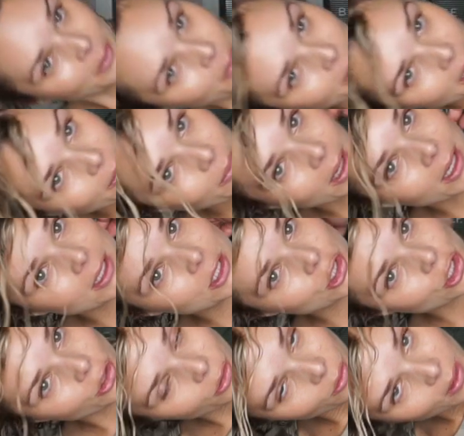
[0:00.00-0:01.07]
But I wanted to
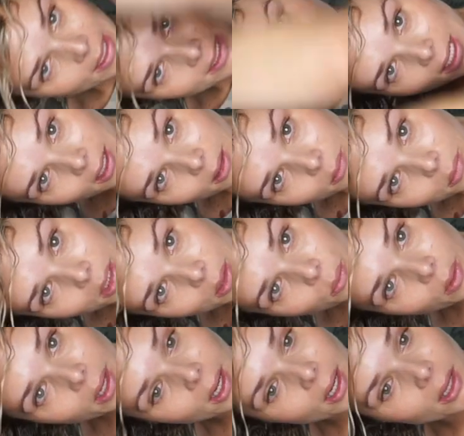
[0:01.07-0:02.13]
show you guys like
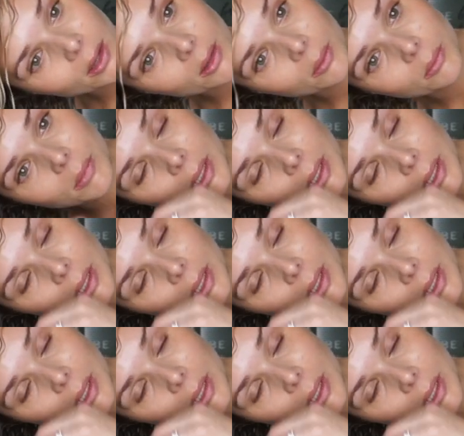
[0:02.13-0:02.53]
midway